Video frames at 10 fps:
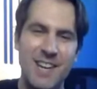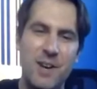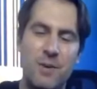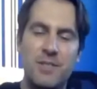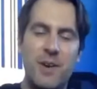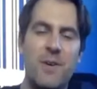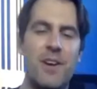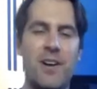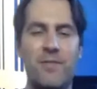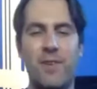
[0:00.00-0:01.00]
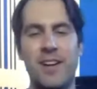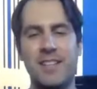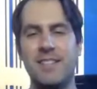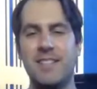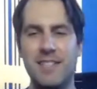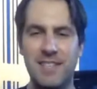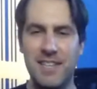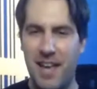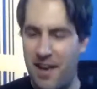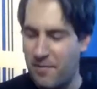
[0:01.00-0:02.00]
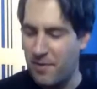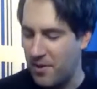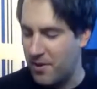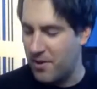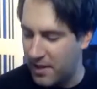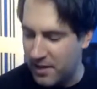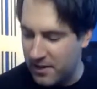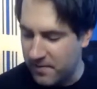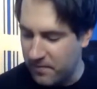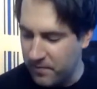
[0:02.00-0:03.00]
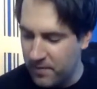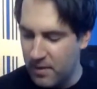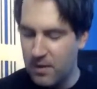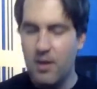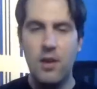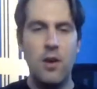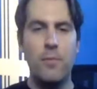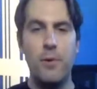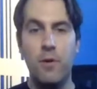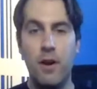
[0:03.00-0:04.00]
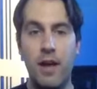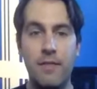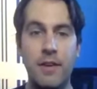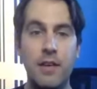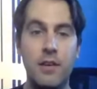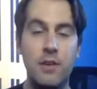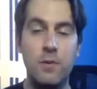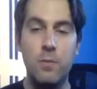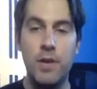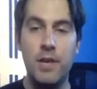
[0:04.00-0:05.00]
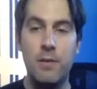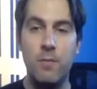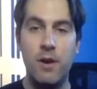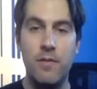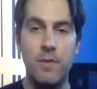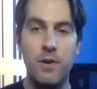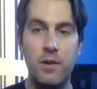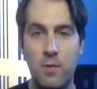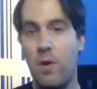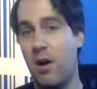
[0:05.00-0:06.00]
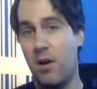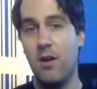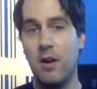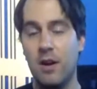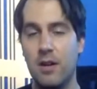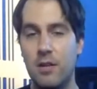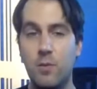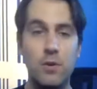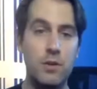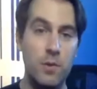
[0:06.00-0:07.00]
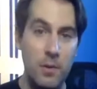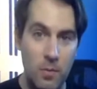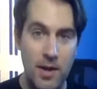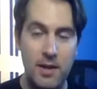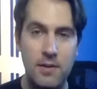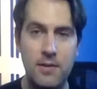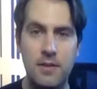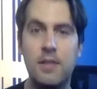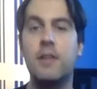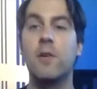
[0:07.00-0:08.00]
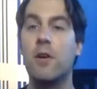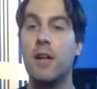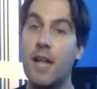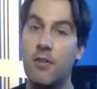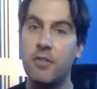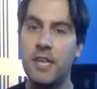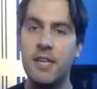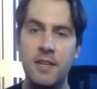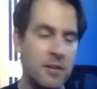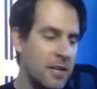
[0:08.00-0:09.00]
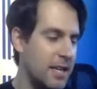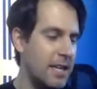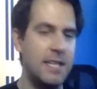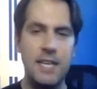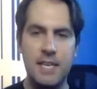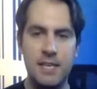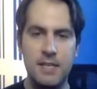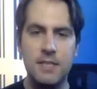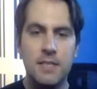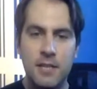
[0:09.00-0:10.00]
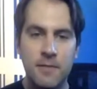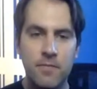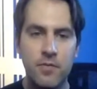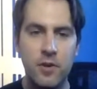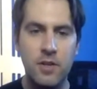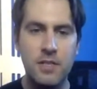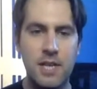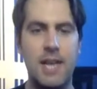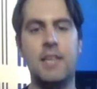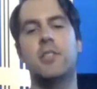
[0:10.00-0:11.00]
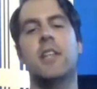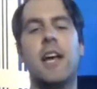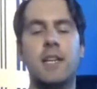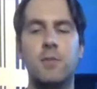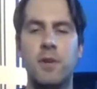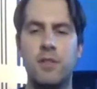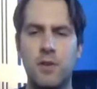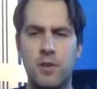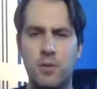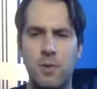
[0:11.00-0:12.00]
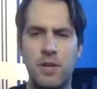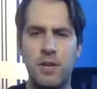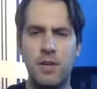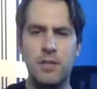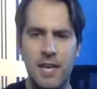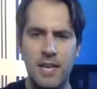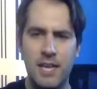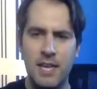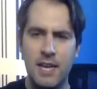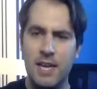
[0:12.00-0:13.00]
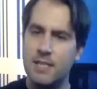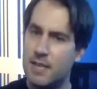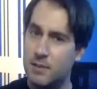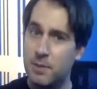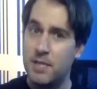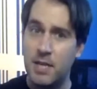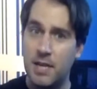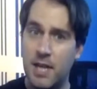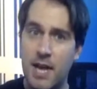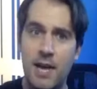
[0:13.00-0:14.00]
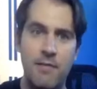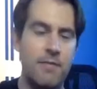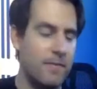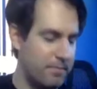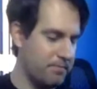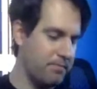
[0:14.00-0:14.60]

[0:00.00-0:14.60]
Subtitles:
What's going on, friends? Good to have you all here. Hope you are having a good week, and wherever you are doing well and that you're all healthy. It is Thursday, July 23rd, 2020, and it's SPJ Live.